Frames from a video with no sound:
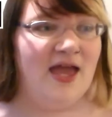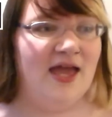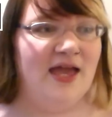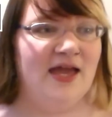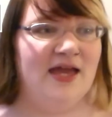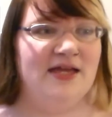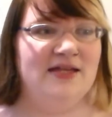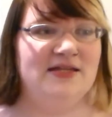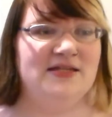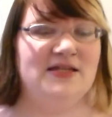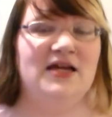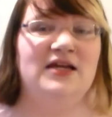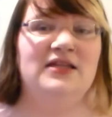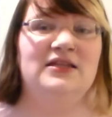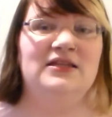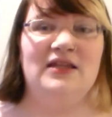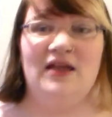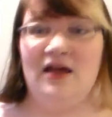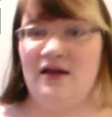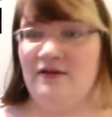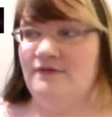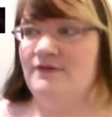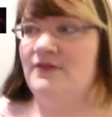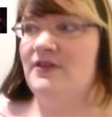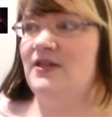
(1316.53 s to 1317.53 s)
and I
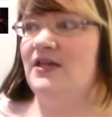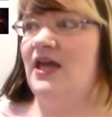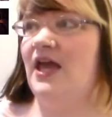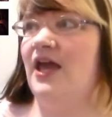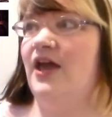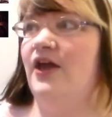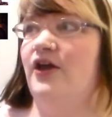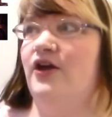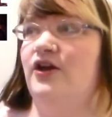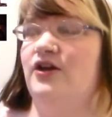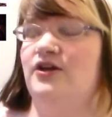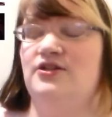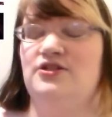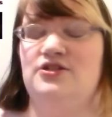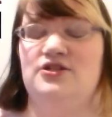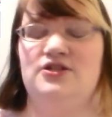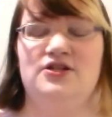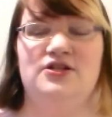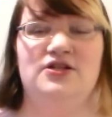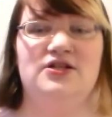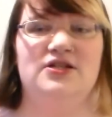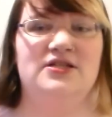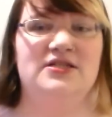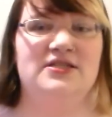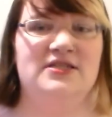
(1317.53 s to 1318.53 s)
love the
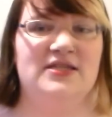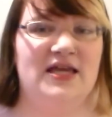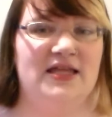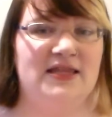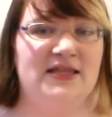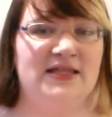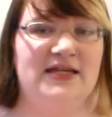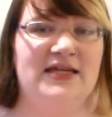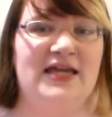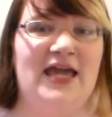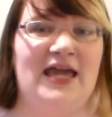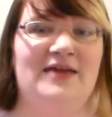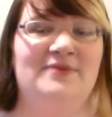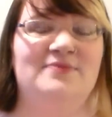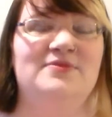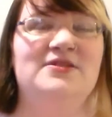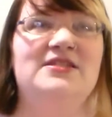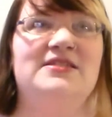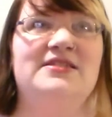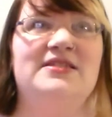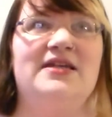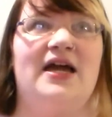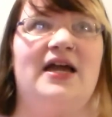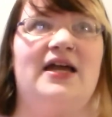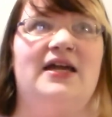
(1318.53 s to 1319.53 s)
characters, and the game
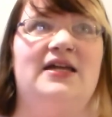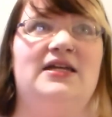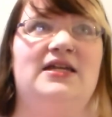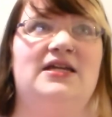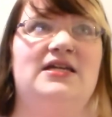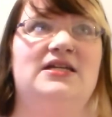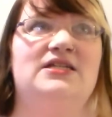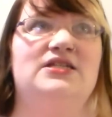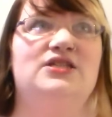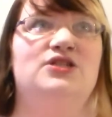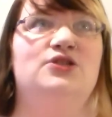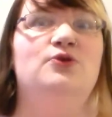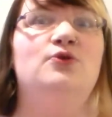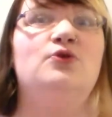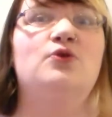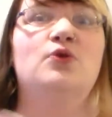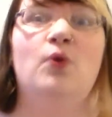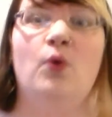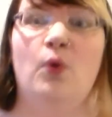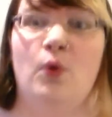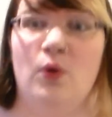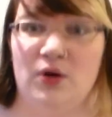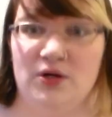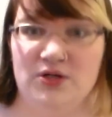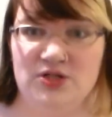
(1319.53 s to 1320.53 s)
design is
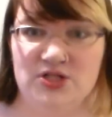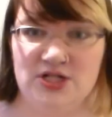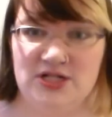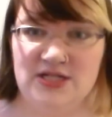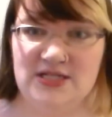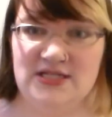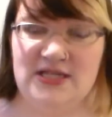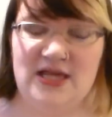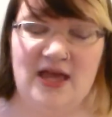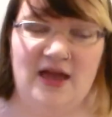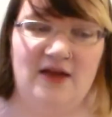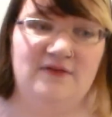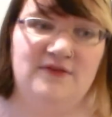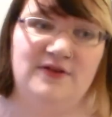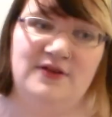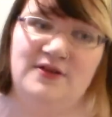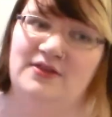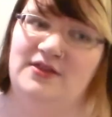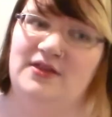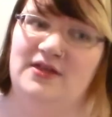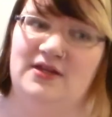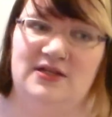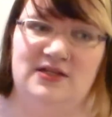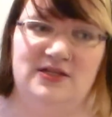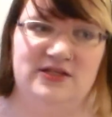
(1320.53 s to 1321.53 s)
gorgeous.
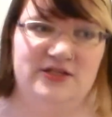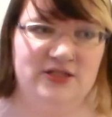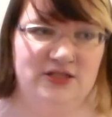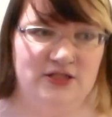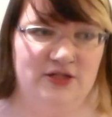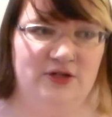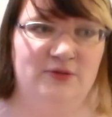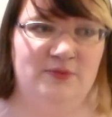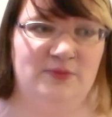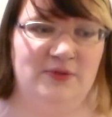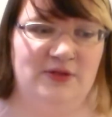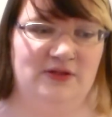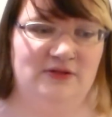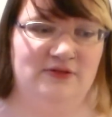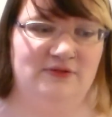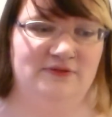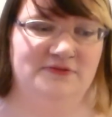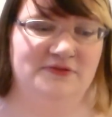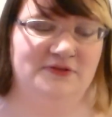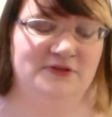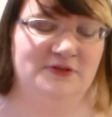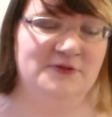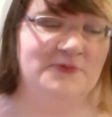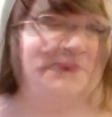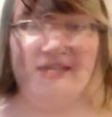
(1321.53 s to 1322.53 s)
Everything is so
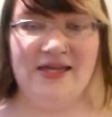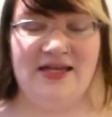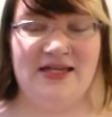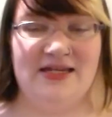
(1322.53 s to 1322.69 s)
beautiful.